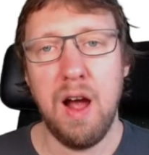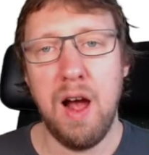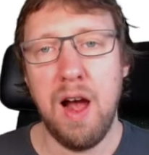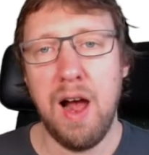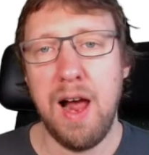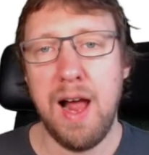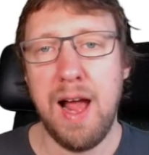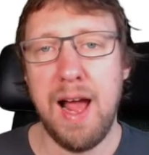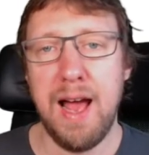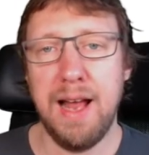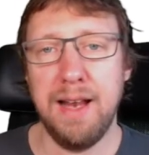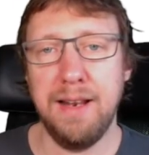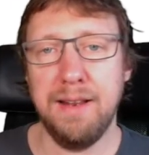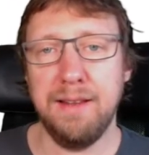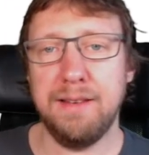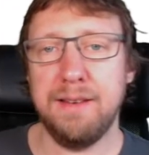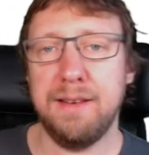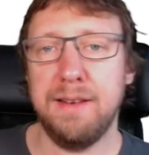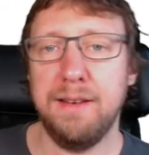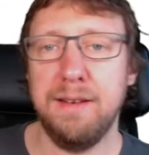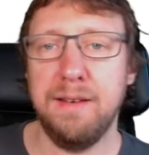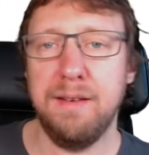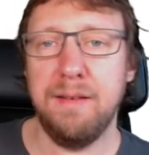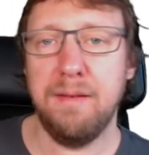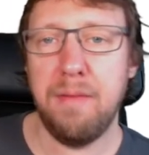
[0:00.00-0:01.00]
And
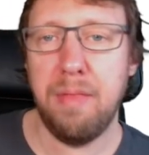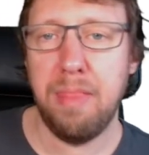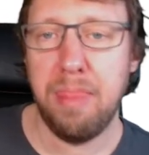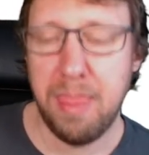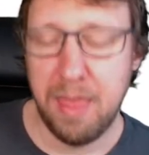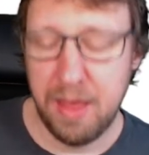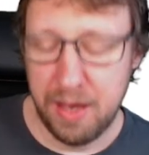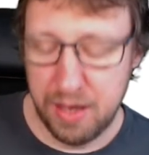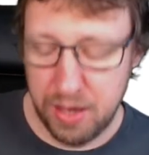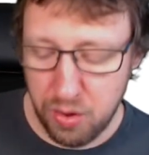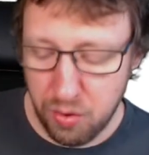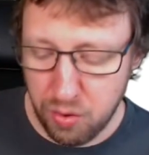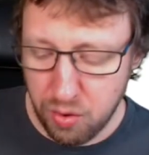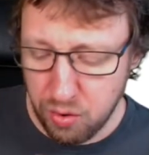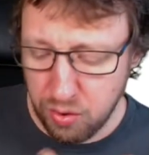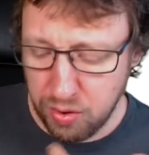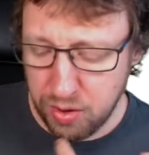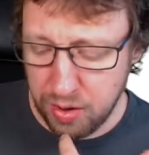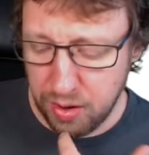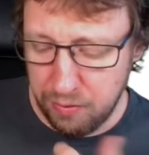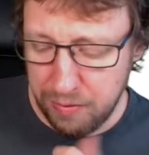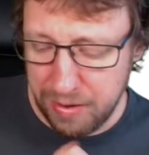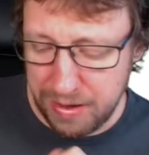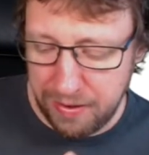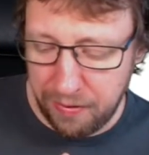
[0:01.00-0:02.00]
you could
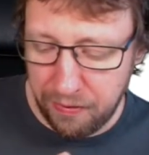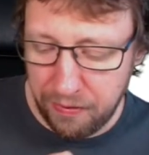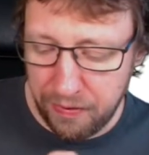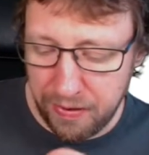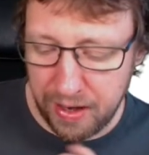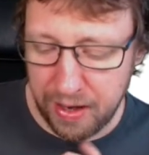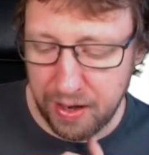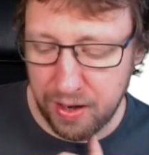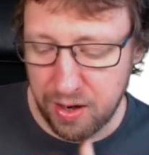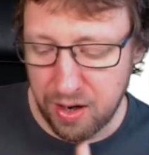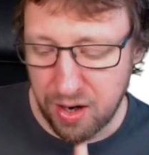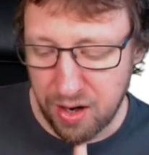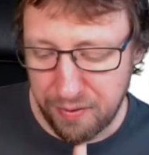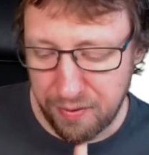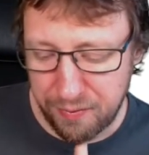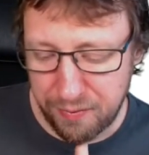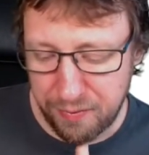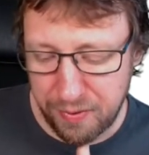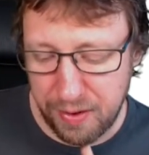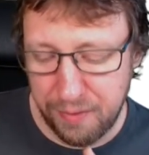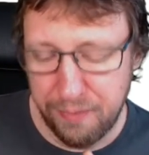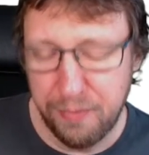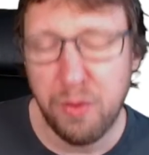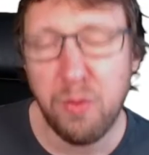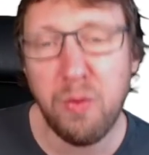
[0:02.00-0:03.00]
already think of,
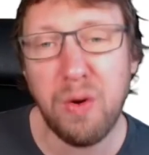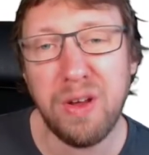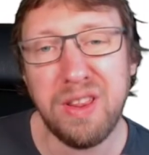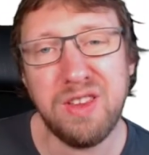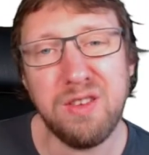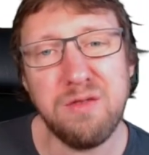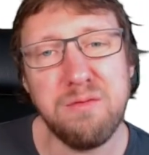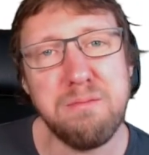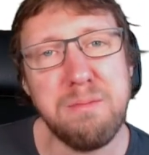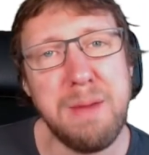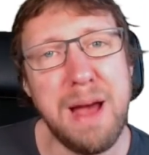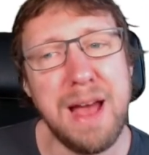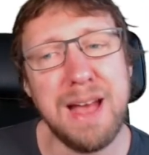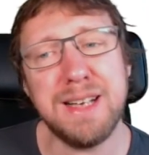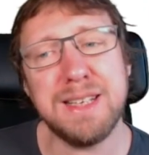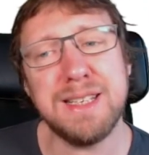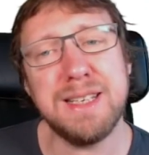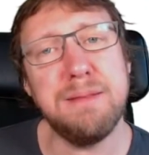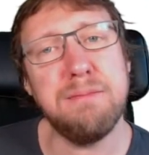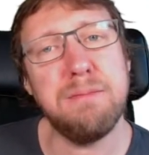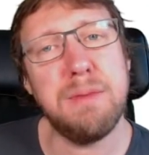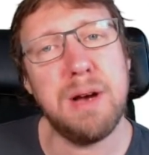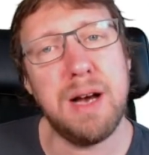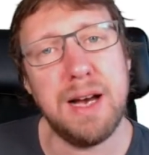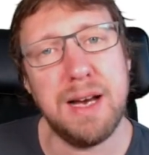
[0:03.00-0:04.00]
if you want to
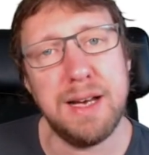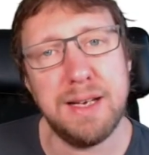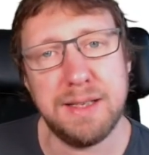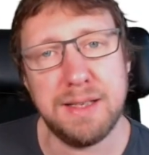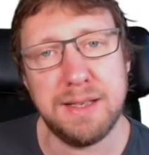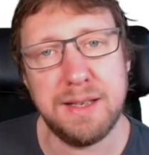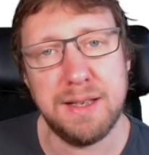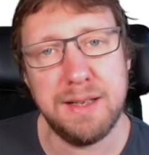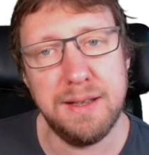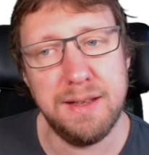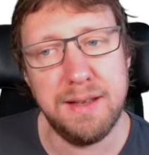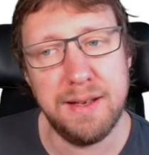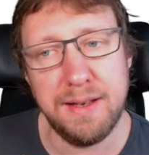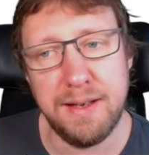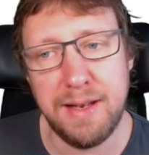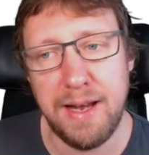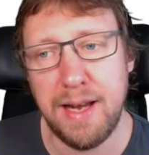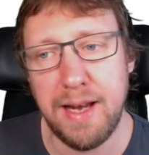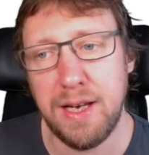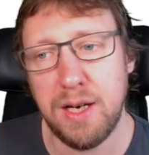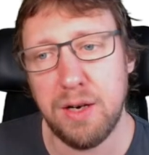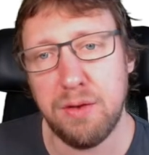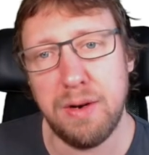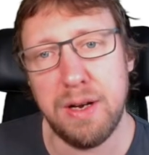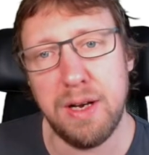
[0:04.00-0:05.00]
maximize the
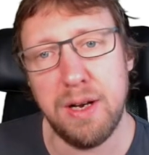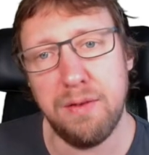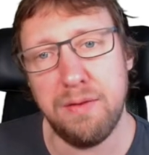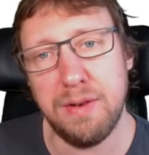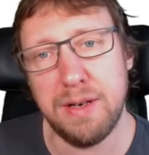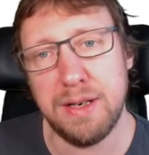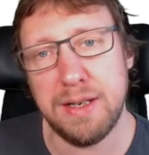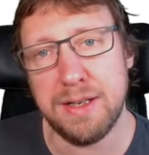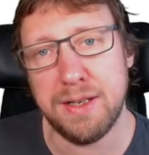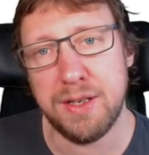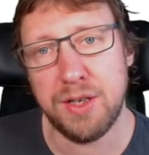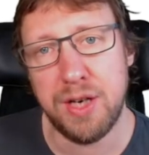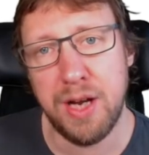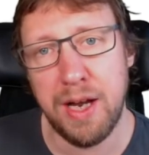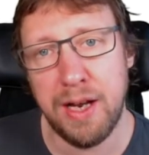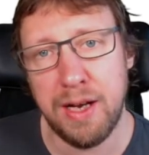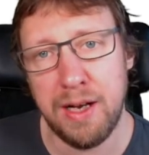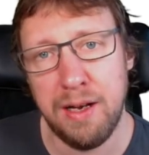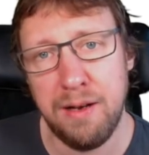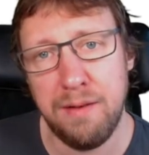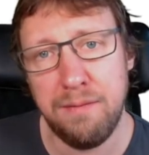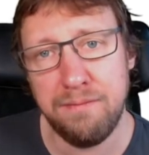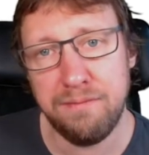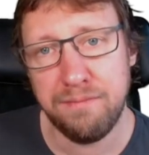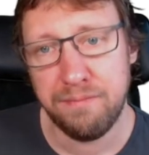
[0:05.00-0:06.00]
data rate over this
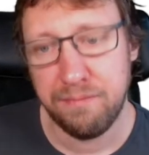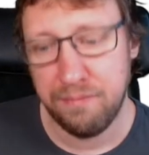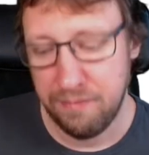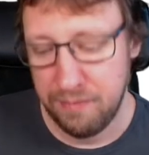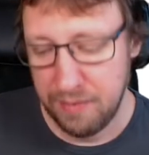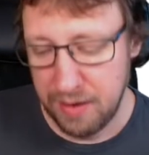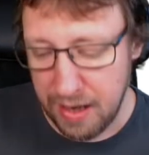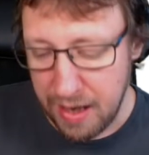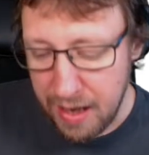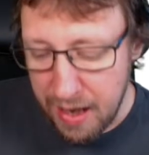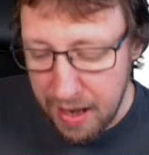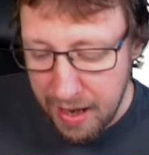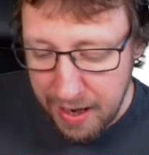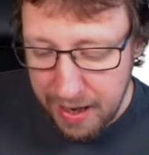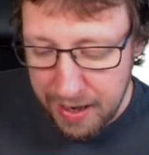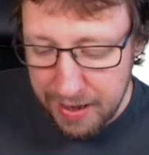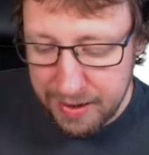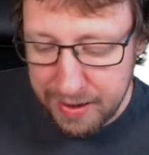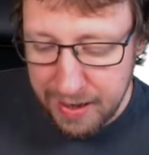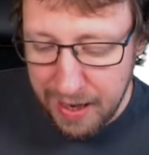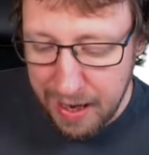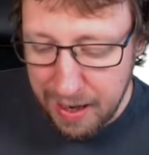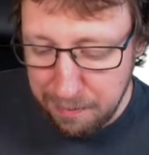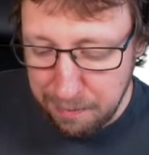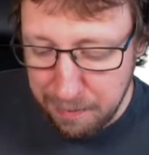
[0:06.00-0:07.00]
channel, it
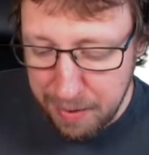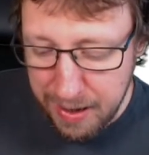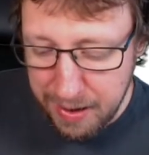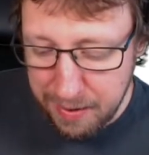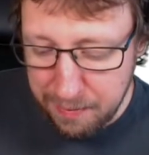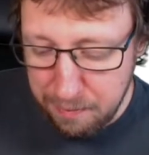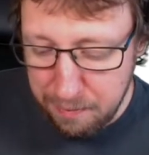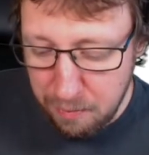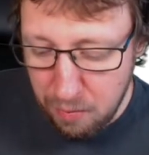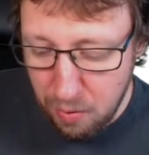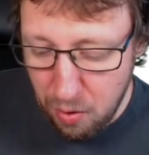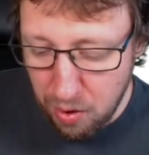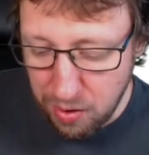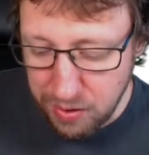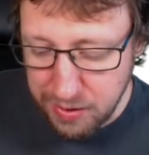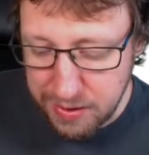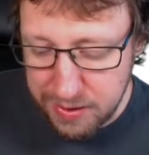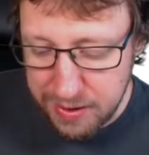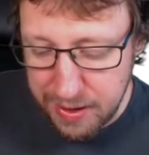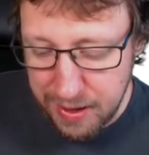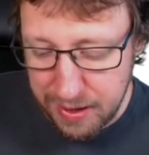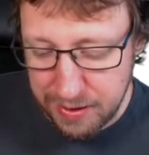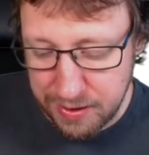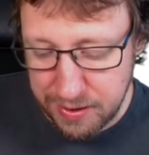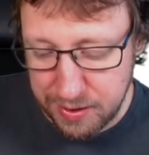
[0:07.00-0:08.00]
can make more
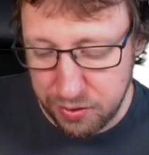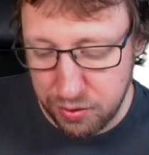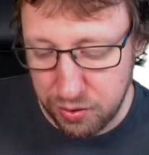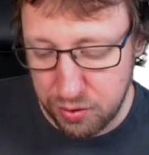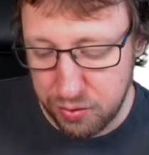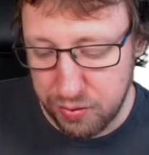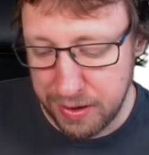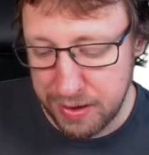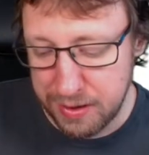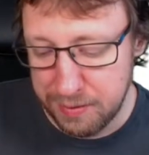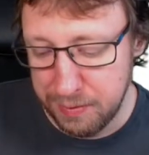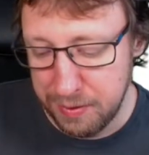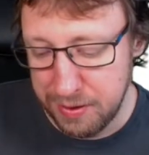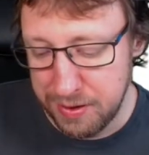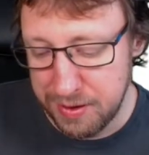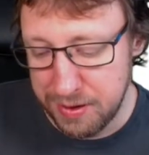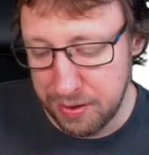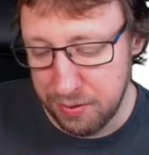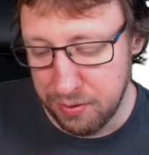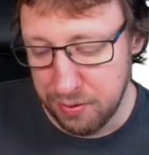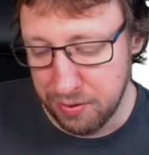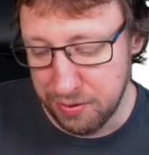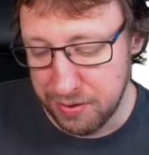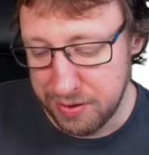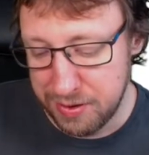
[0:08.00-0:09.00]
sense to transmit
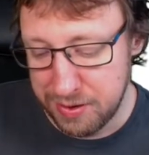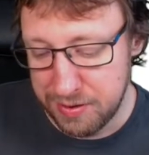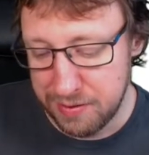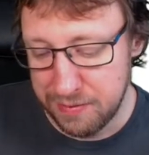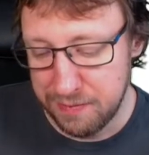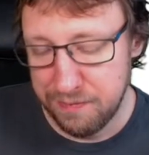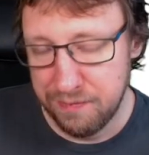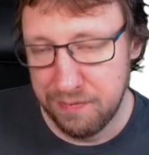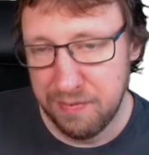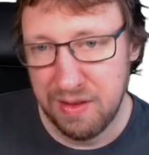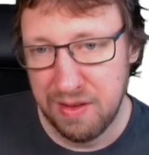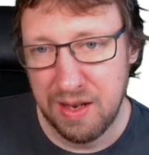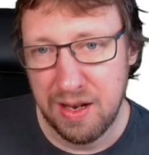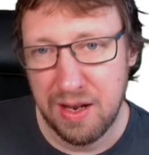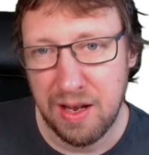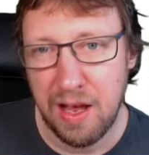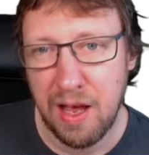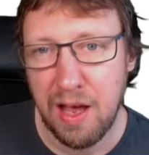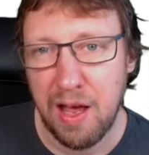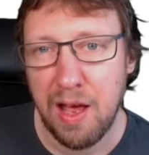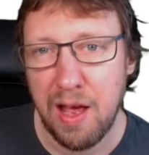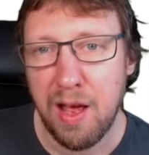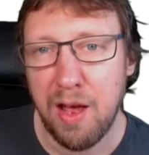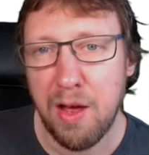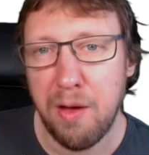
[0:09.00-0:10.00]
zeros,
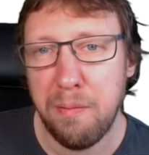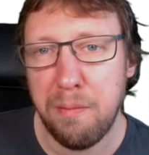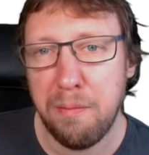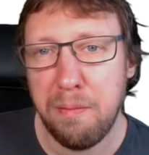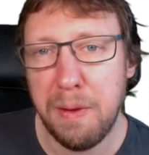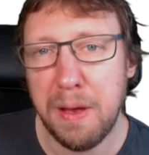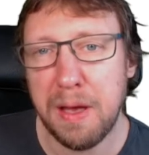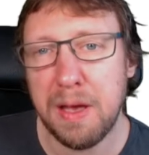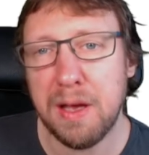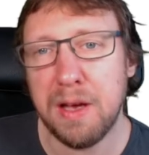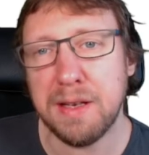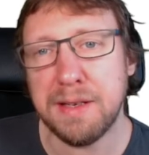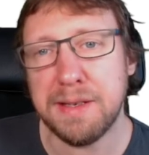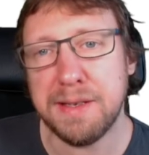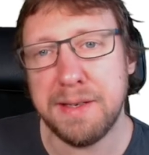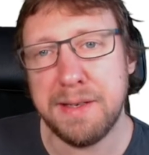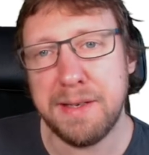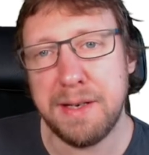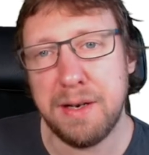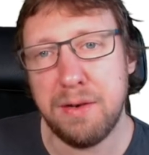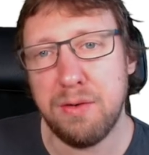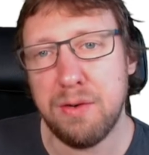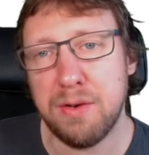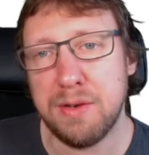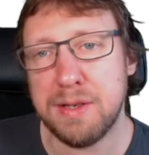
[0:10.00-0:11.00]
because
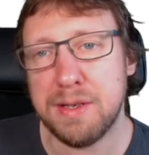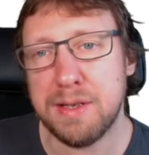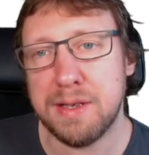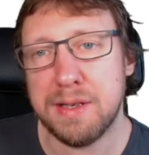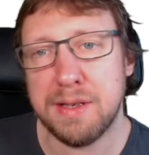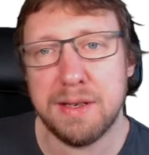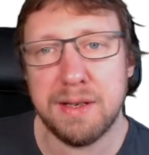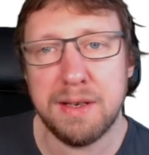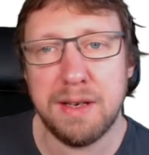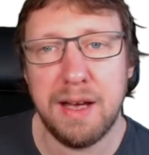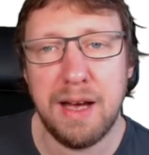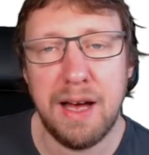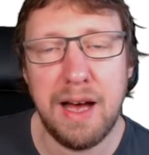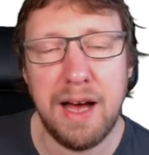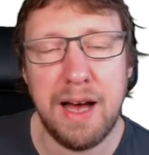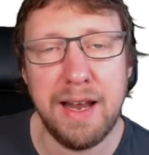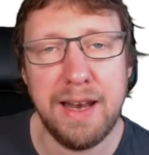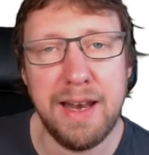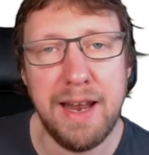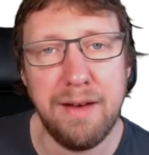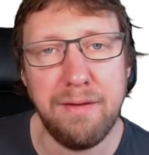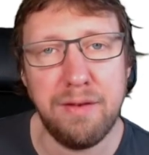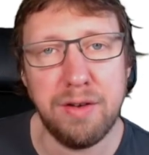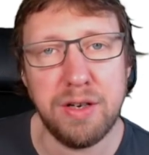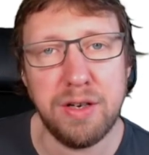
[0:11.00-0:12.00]
zeros are
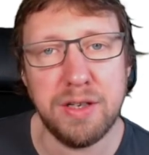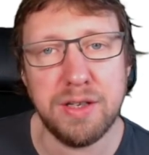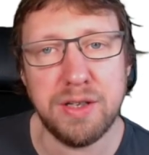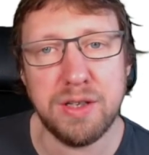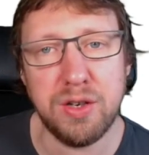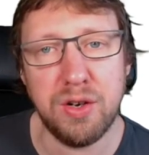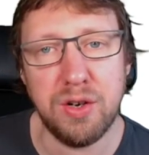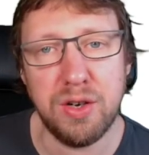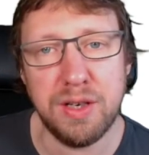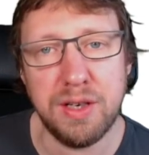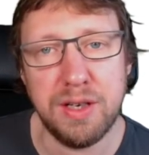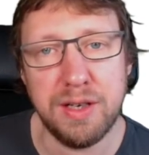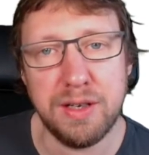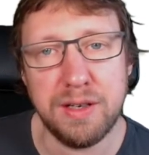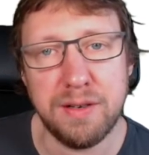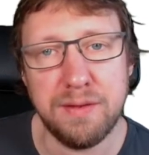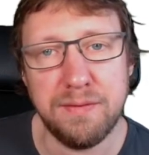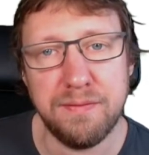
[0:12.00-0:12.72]
never distorted.